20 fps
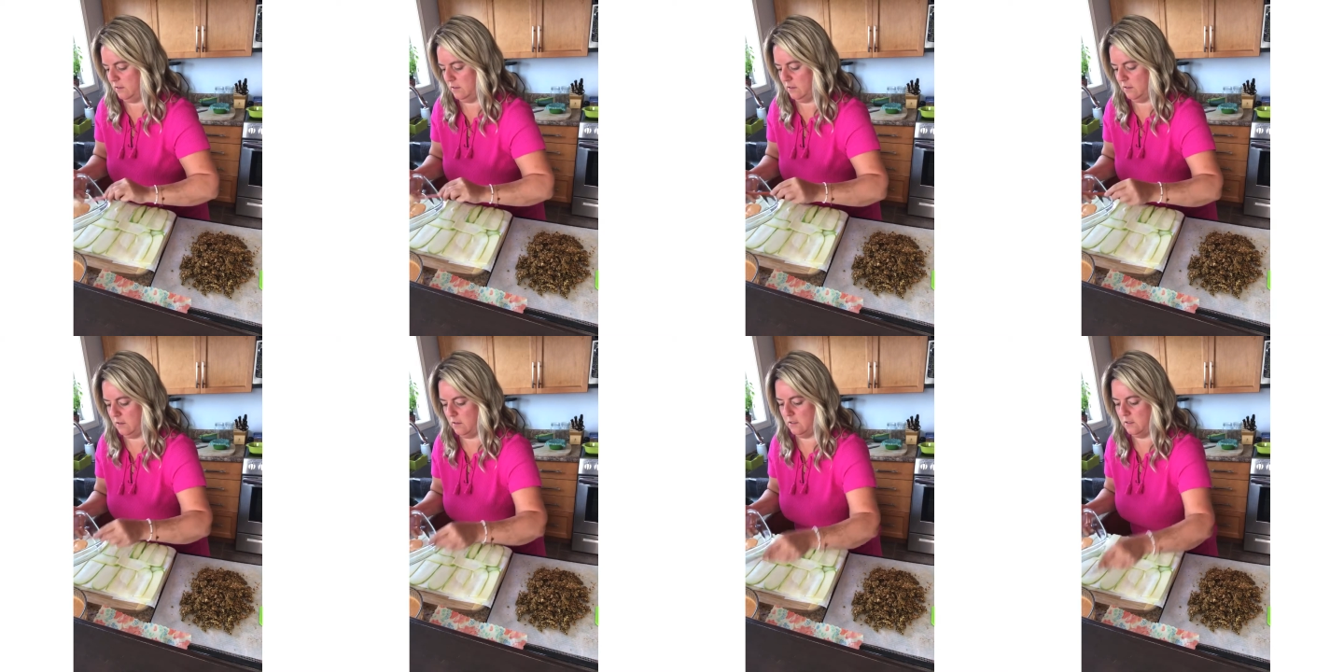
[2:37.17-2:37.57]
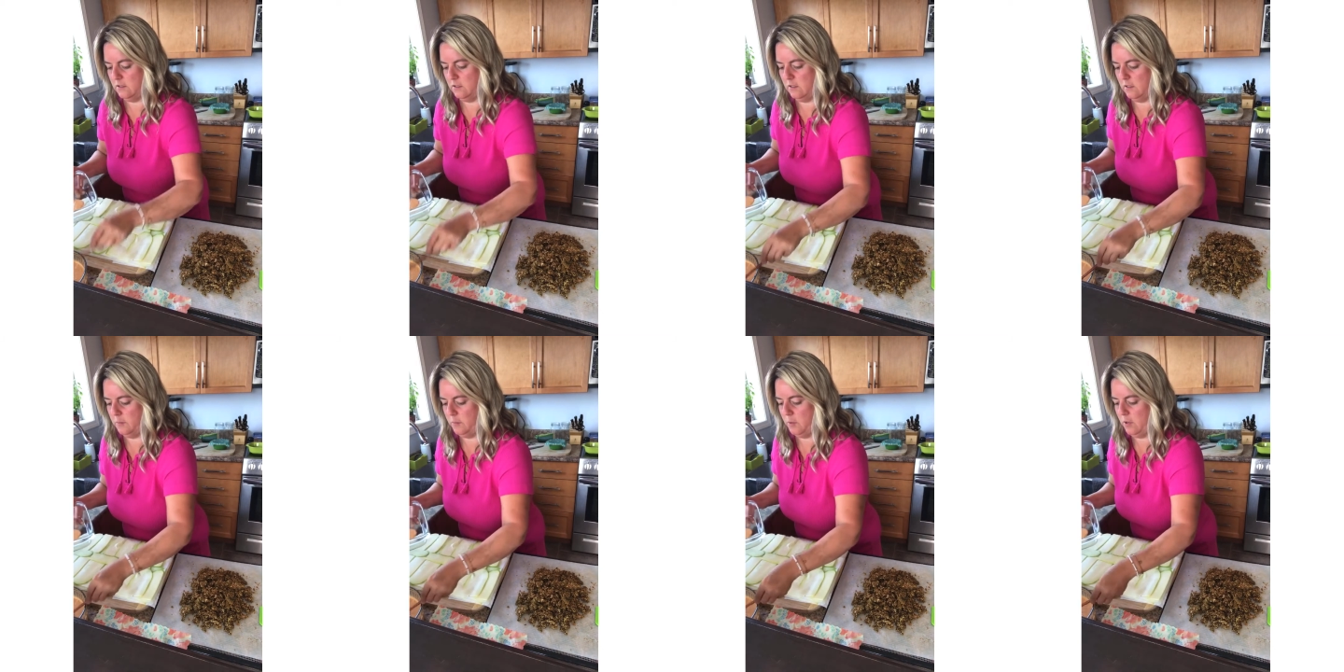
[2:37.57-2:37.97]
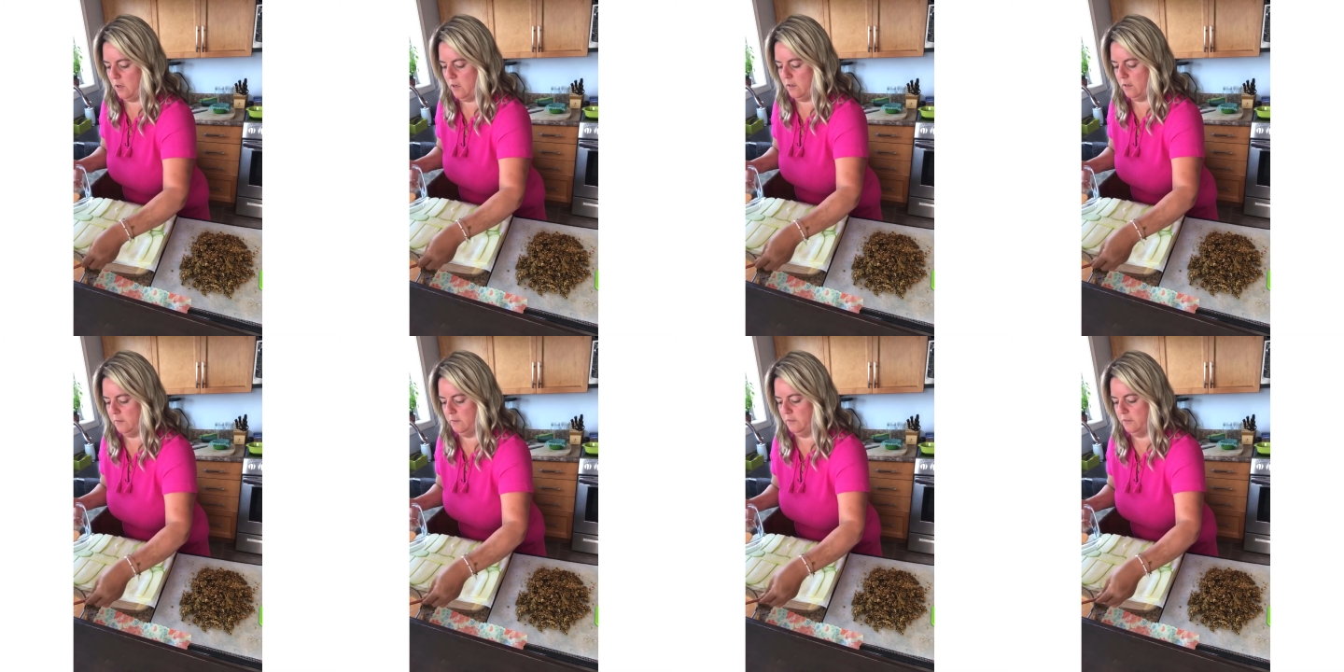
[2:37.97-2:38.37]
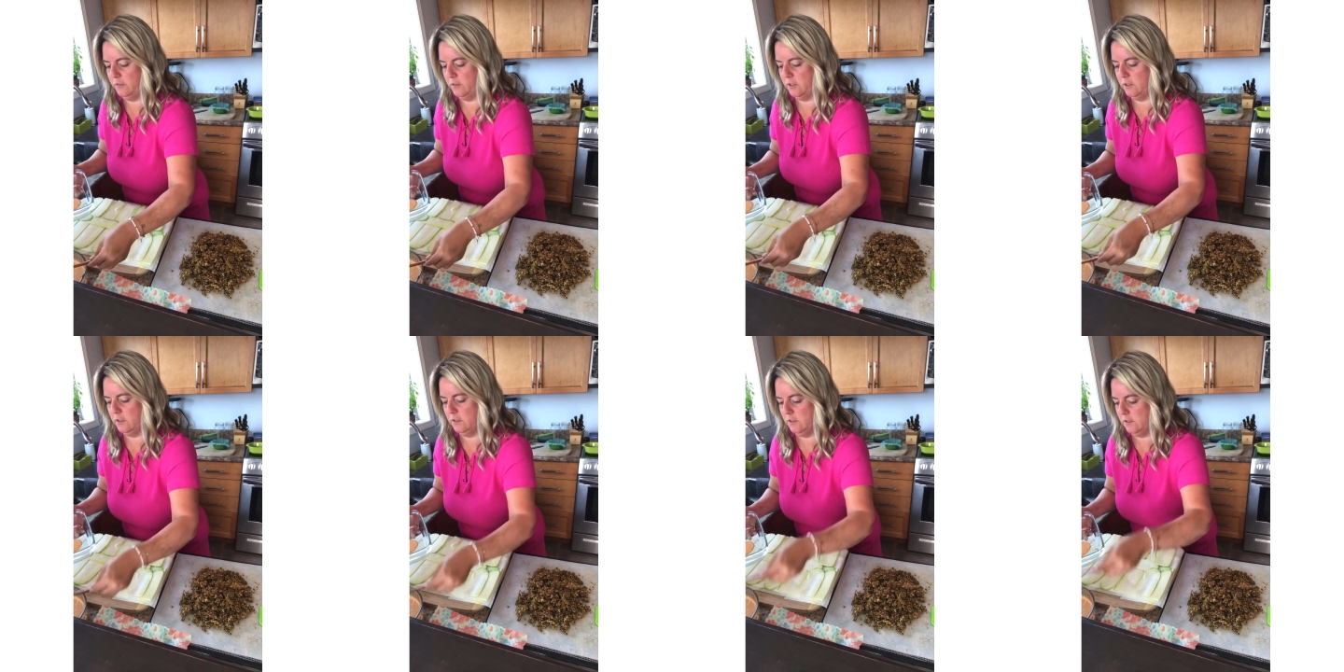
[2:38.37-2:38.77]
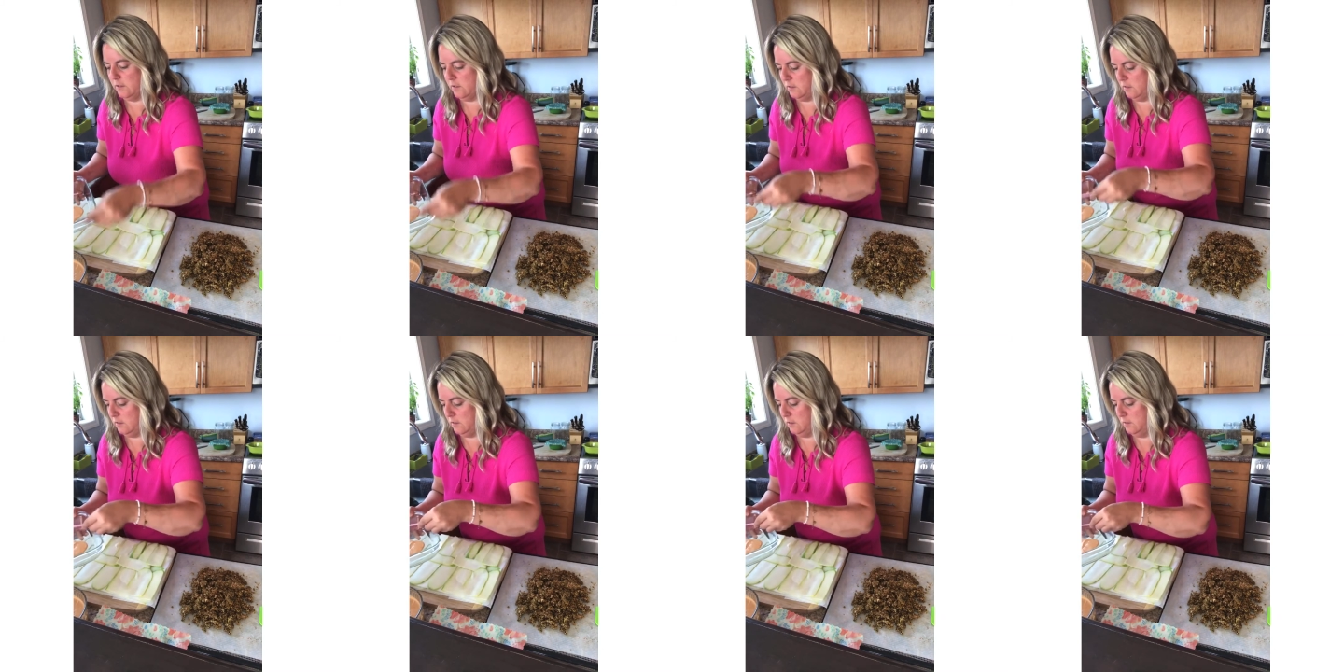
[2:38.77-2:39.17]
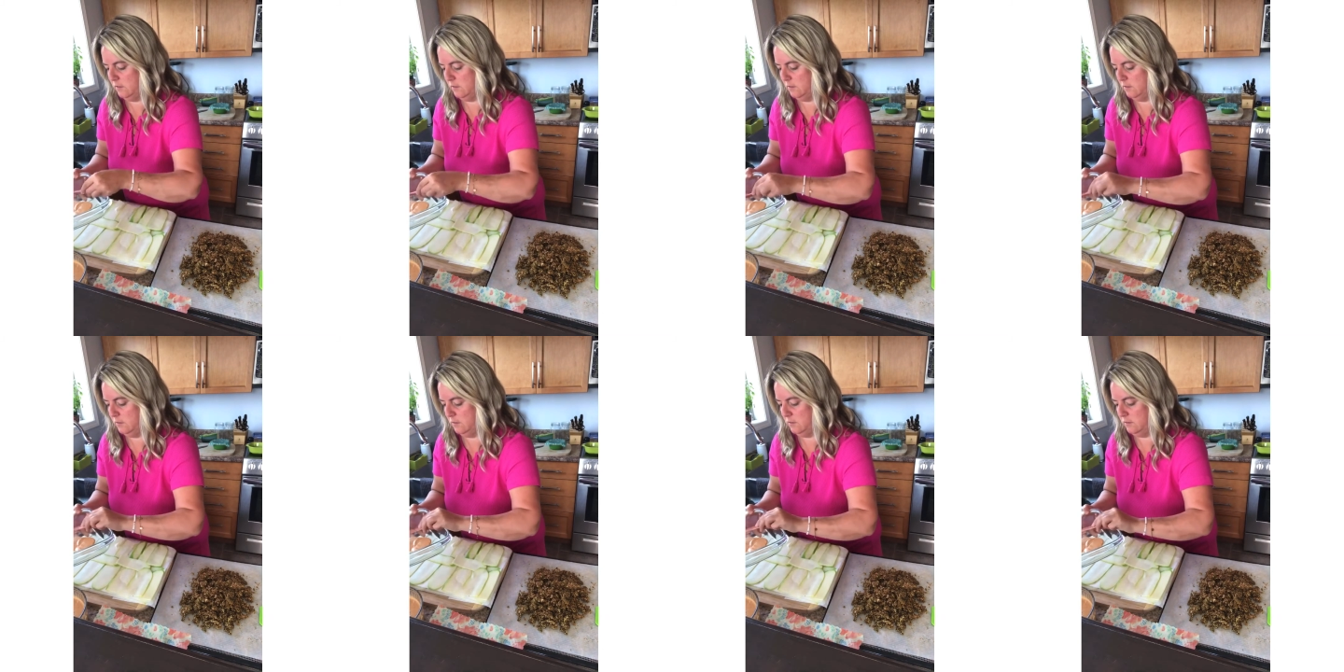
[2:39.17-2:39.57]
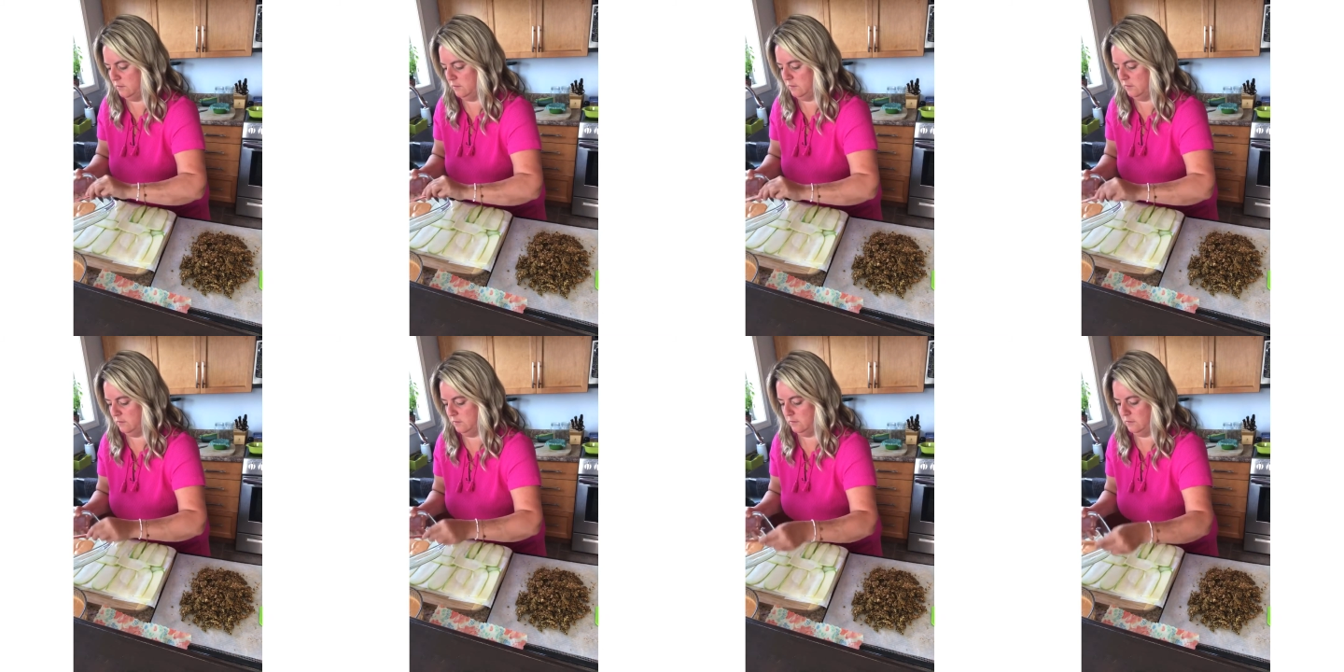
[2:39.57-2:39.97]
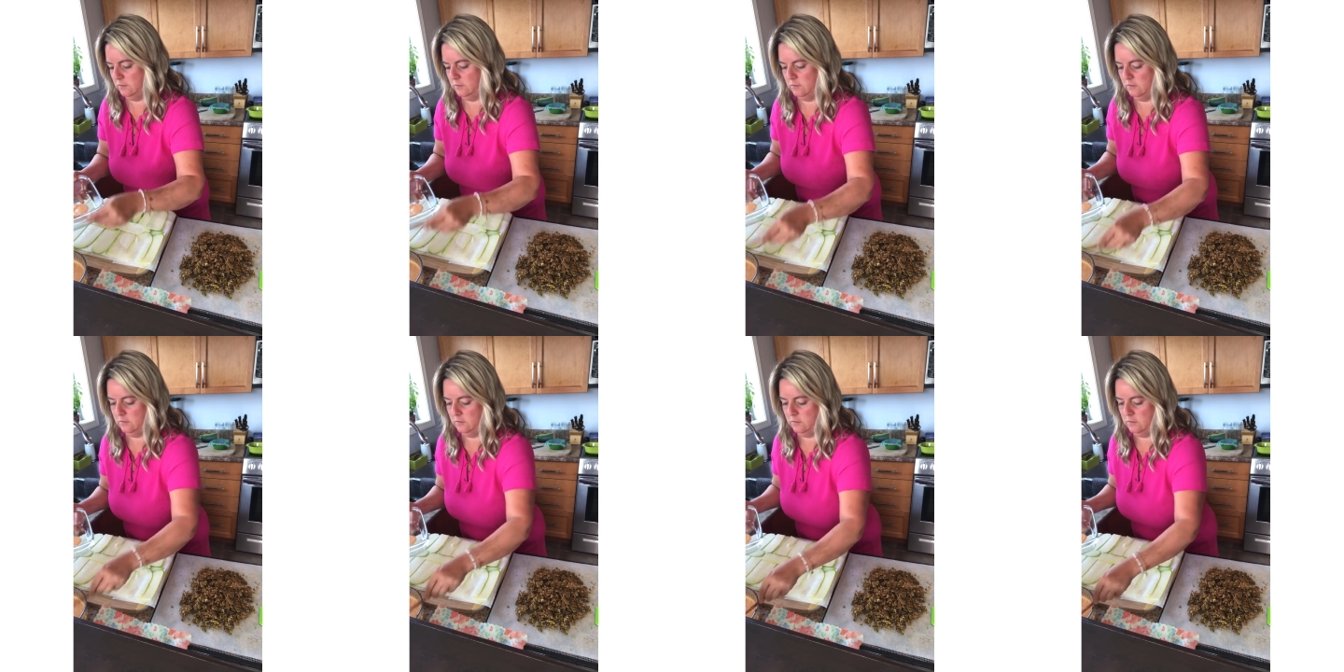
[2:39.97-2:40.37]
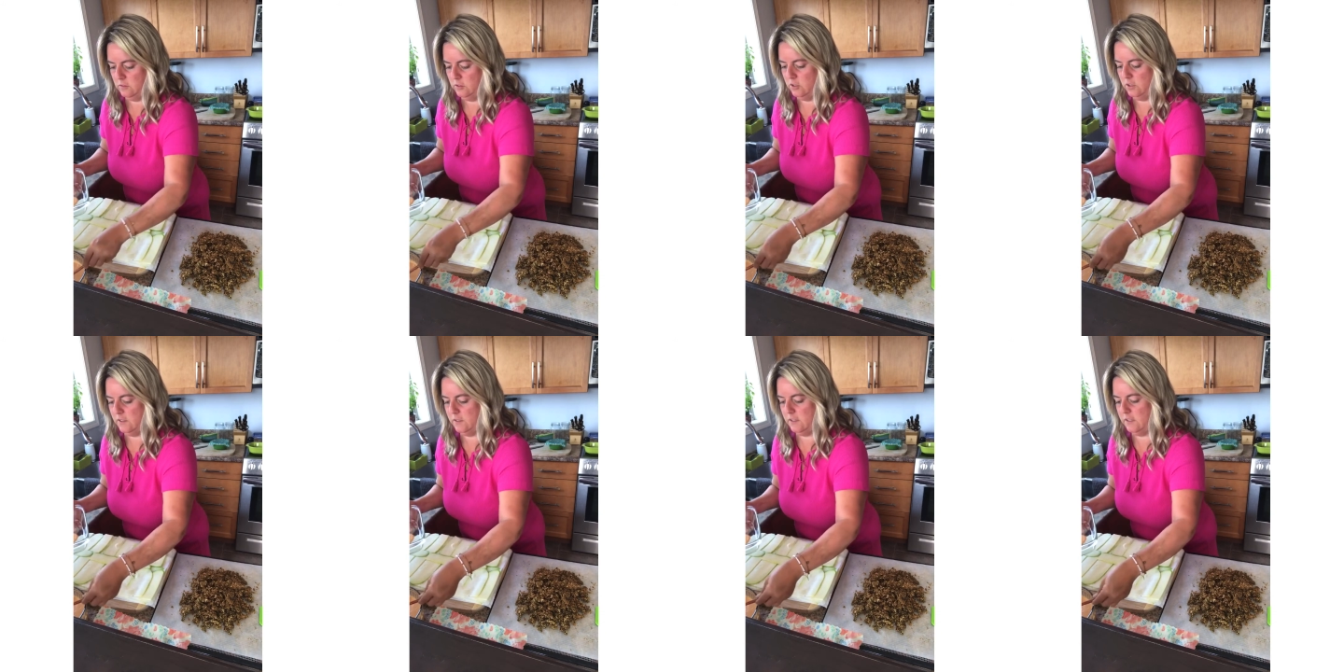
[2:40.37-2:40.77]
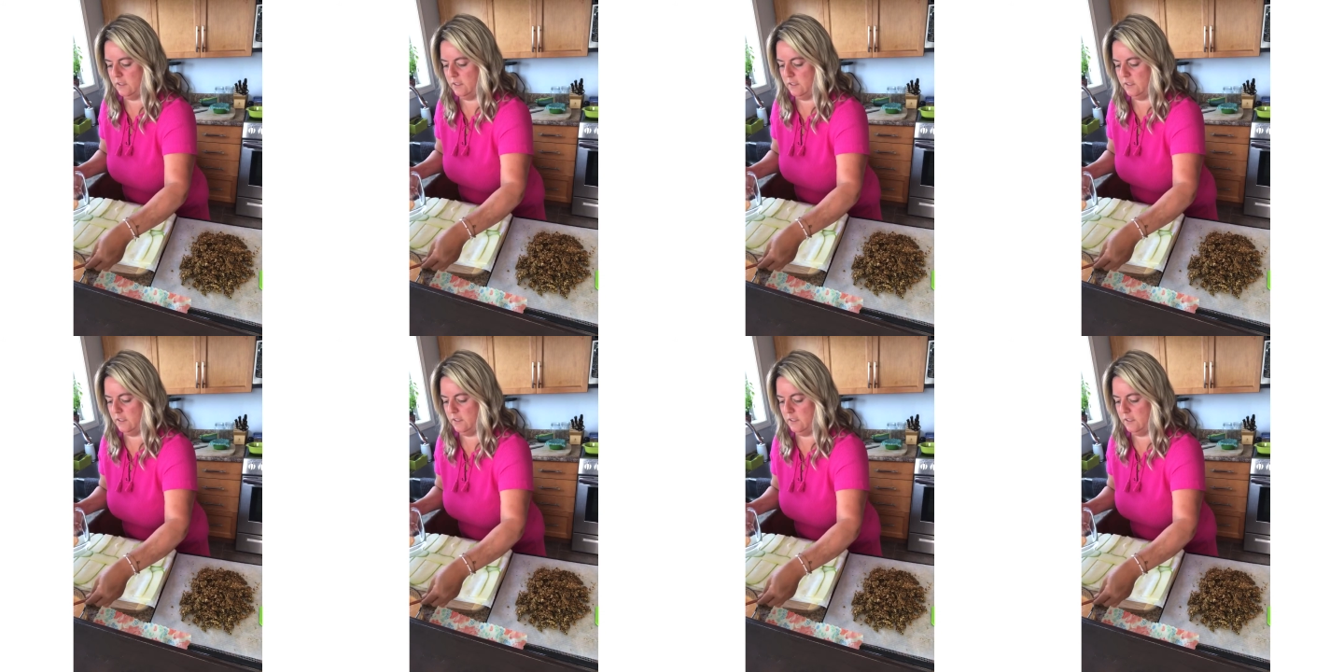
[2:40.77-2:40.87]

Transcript: onto the bottom first, just